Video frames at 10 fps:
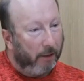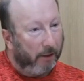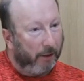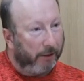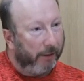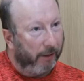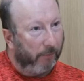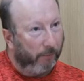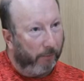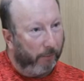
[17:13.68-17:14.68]
And I say that
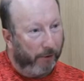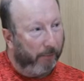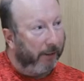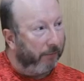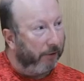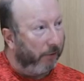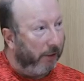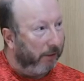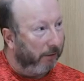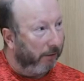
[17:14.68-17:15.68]
with the benefit of
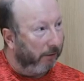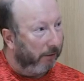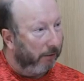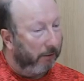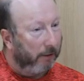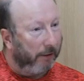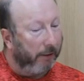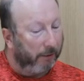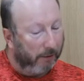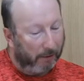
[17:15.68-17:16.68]
hindsight. I
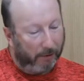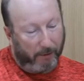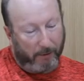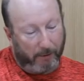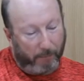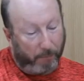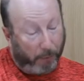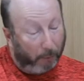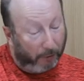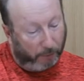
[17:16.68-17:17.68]
think
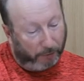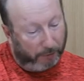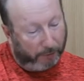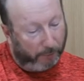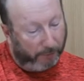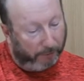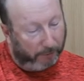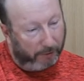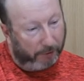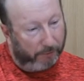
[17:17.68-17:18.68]
probably what a lot of
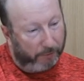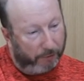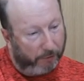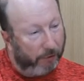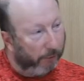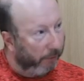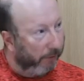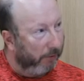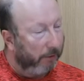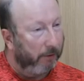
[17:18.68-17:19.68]
people are going to be struggling
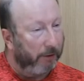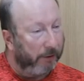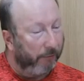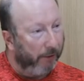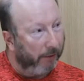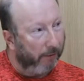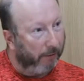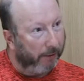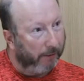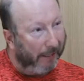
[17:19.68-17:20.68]
with is the fact that
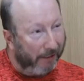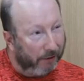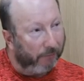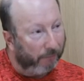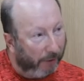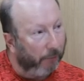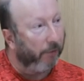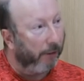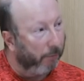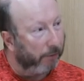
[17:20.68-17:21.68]
they actually
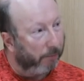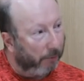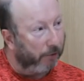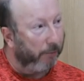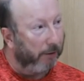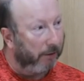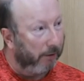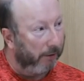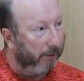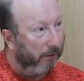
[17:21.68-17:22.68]
felt that was a possibility.